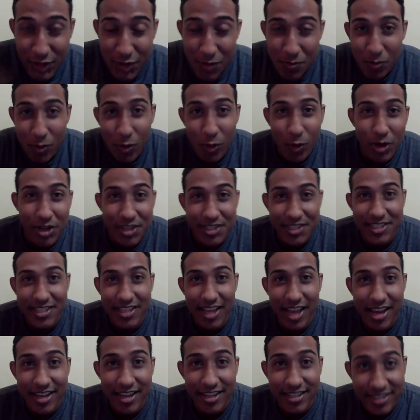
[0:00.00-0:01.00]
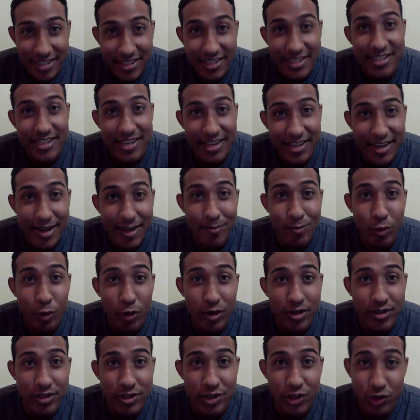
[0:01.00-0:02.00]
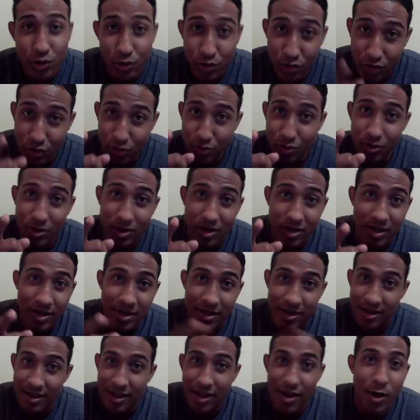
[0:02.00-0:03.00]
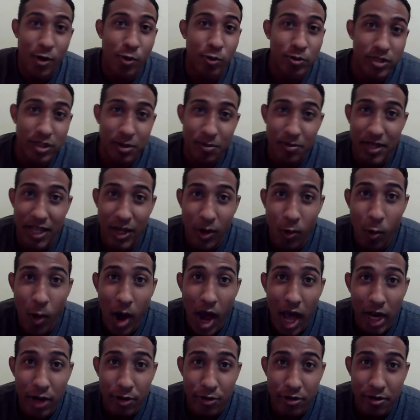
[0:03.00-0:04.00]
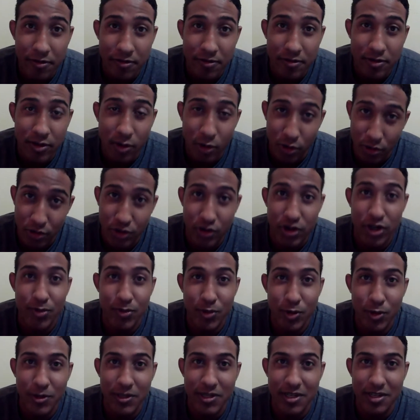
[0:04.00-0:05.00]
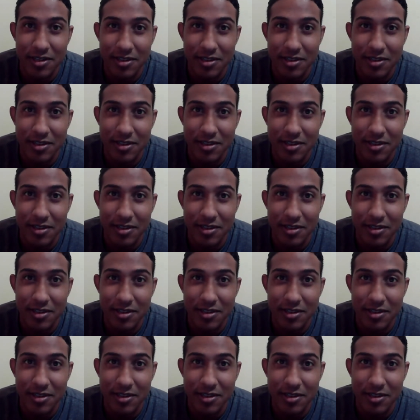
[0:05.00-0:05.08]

boy Siahz, and today I'm going to show you how to play Wild Rift on your computer.